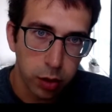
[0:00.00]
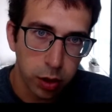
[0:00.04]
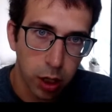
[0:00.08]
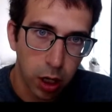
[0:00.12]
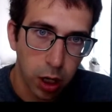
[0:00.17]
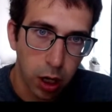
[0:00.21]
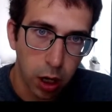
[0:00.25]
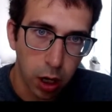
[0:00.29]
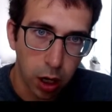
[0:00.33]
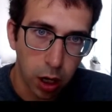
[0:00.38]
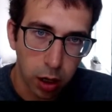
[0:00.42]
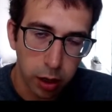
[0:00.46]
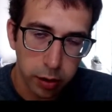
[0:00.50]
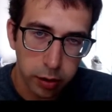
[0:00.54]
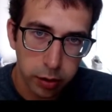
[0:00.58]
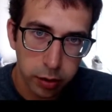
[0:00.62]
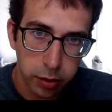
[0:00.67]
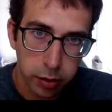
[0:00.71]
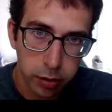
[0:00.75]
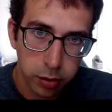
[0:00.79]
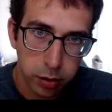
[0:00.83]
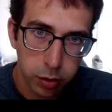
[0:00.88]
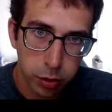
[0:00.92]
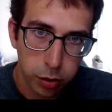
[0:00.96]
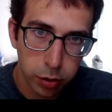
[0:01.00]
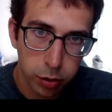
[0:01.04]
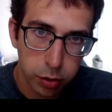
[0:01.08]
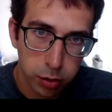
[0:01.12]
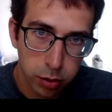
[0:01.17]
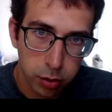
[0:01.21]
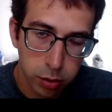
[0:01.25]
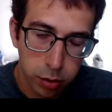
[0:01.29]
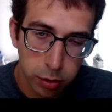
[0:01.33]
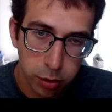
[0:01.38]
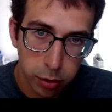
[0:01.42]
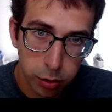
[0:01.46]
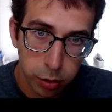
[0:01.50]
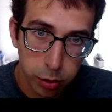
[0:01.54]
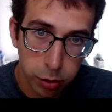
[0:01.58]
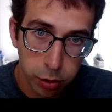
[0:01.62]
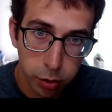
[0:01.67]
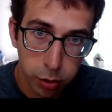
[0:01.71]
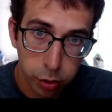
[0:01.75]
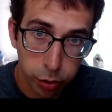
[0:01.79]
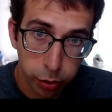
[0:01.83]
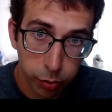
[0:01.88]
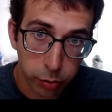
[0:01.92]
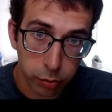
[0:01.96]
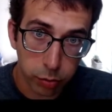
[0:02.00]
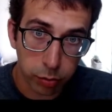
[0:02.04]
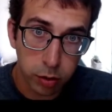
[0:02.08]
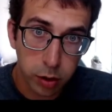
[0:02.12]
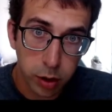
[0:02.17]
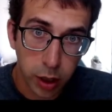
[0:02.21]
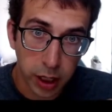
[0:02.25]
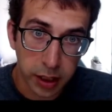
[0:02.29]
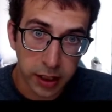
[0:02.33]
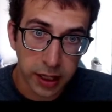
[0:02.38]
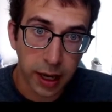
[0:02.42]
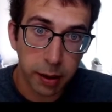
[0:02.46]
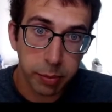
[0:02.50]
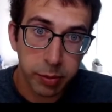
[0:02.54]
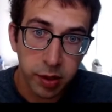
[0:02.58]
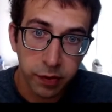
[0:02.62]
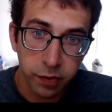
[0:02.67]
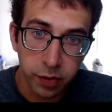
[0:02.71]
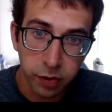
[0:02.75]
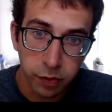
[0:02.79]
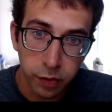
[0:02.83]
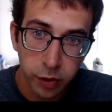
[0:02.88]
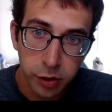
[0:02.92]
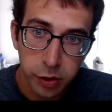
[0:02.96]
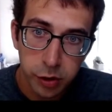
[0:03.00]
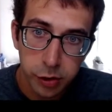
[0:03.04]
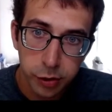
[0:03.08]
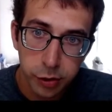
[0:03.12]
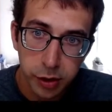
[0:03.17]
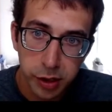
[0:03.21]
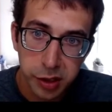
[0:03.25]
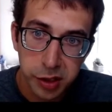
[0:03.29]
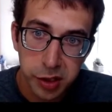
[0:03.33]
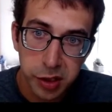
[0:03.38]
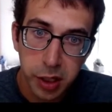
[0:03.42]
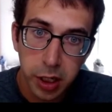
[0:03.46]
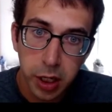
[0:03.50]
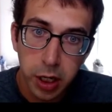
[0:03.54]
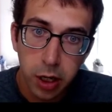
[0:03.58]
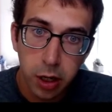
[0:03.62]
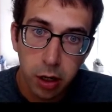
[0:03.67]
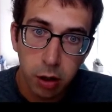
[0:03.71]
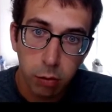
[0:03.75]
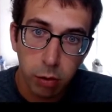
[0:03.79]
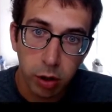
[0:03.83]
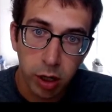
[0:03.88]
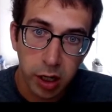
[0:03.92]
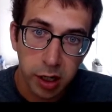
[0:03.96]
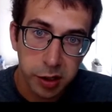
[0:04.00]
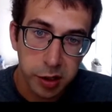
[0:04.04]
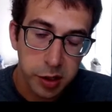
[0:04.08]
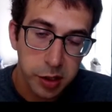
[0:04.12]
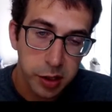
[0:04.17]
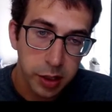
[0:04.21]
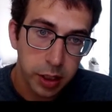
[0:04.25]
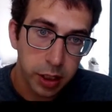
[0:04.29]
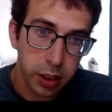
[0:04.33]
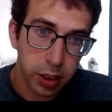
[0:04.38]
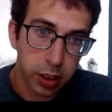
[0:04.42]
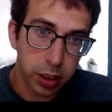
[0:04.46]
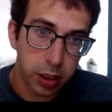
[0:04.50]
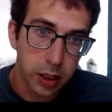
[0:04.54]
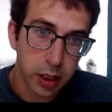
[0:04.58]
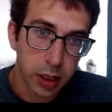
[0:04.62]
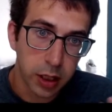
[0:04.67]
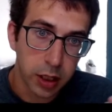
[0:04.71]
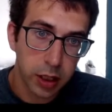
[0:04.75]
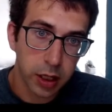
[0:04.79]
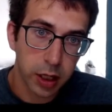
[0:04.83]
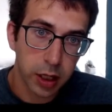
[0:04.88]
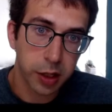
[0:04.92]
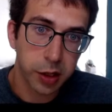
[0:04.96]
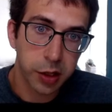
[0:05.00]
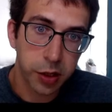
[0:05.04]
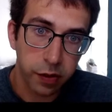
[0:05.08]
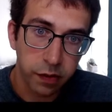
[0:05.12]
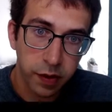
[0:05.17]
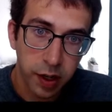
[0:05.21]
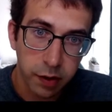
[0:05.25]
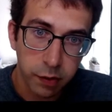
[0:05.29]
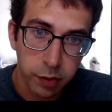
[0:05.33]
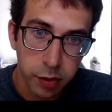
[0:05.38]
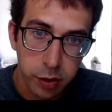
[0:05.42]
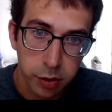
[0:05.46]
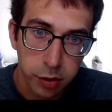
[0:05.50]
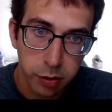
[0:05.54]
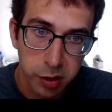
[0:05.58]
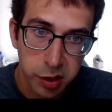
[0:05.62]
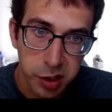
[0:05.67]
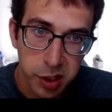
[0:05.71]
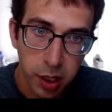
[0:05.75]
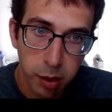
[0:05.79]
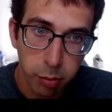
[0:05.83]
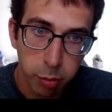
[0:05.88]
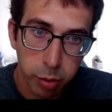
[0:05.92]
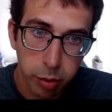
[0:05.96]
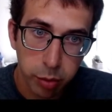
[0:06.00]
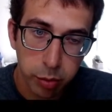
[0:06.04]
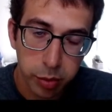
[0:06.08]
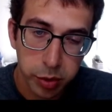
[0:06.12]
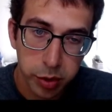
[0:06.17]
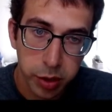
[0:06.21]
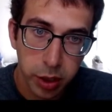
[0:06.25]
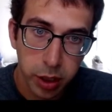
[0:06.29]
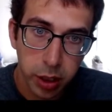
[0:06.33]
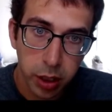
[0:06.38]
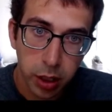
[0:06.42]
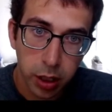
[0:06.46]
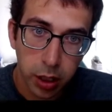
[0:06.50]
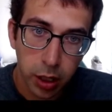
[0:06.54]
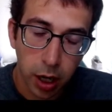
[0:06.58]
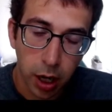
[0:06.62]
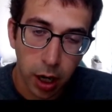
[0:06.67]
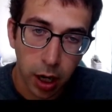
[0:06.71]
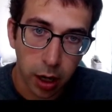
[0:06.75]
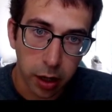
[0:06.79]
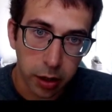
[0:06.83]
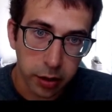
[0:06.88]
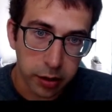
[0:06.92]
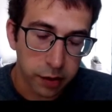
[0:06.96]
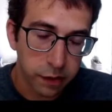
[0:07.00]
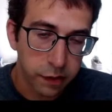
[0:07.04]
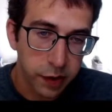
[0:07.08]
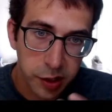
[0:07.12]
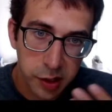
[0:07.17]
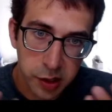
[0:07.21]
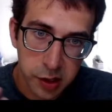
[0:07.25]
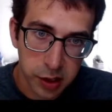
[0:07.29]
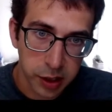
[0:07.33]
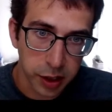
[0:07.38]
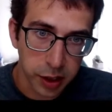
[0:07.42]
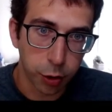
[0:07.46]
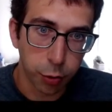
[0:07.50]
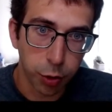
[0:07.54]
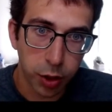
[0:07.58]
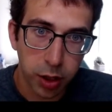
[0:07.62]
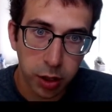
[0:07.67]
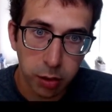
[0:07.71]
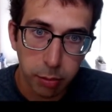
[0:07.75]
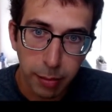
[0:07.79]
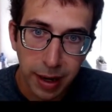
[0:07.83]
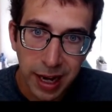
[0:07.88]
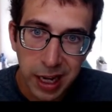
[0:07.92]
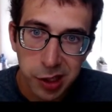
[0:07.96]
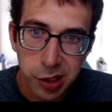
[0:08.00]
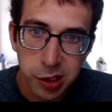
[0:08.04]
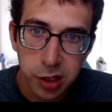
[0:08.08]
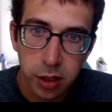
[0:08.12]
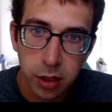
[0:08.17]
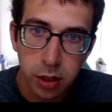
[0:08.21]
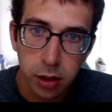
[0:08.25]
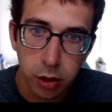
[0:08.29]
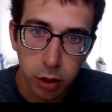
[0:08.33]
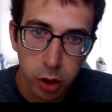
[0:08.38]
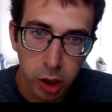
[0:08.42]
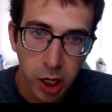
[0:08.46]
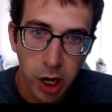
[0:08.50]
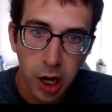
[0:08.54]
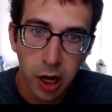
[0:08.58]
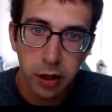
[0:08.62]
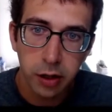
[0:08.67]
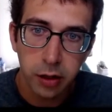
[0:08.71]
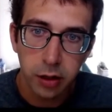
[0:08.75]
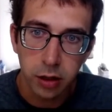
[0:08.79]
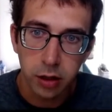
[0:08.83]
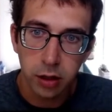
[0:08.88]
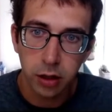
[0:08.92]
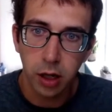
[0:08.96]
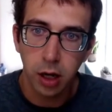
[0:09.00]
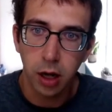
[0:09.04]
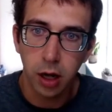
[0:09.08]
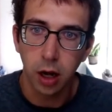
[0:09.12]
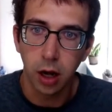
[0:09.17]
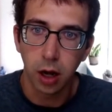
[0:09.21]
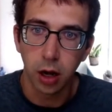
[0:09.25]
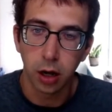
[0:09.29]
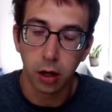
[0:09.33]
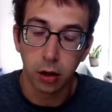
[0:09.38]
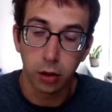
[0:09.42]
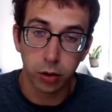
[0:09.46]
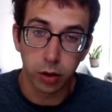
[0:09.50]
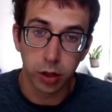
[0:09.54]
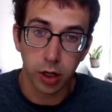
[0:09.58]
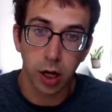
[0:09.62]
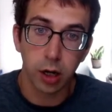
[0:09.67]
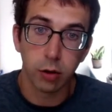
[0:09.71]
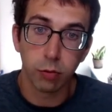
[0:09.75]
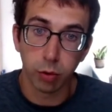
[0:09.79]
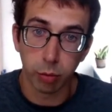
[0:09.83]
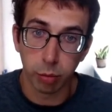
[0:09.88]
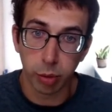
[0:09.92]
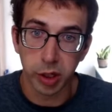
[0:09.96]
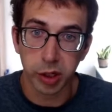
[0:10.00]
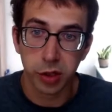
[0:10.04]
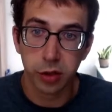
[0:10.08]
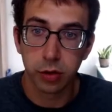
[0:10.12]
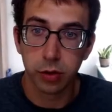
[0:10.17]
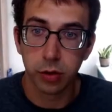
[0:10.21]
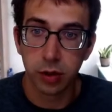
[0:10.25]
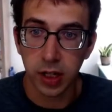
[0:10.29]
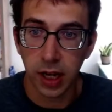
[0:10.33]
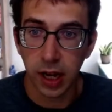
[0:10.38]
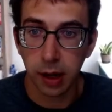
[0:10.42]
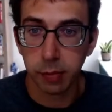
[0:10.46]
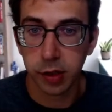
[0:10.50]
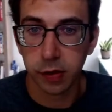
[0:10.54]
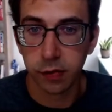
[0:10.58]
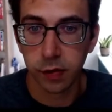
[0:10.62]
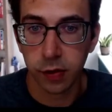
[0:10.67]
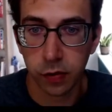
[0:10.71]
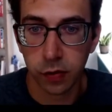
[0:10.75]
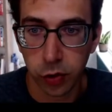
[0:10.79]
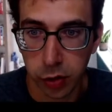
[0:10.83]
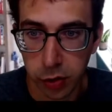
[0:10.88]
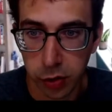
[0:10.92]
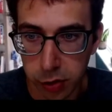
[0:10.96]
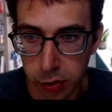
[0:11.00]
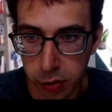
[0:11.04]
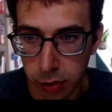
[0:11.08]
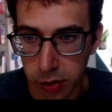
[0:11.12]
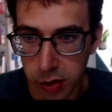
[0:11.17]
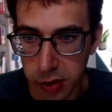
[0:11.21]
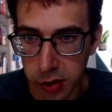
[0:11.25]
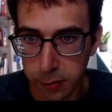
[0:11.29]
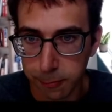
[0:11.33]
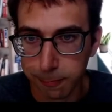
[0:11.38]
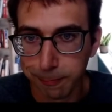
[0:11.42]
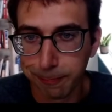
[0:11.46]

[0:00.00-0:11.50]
uh, to adaptive adversaries, whereas in the case of adversarial examples, uh, defenses like gradient masking are not, uh, are not robust to adaptive adversaries.